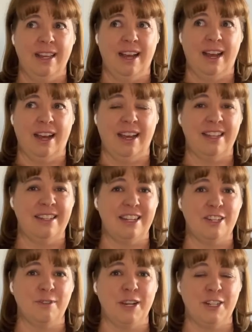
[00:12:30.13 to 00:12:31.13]
a
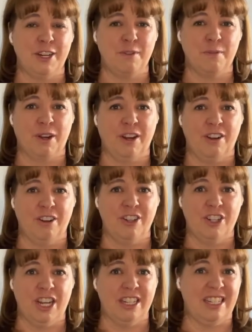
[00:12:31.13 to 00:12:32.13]
situation where you're
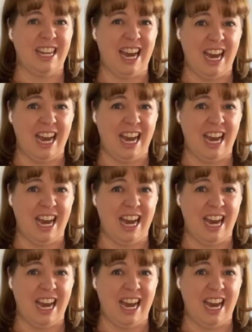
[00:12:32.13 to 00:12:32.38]
just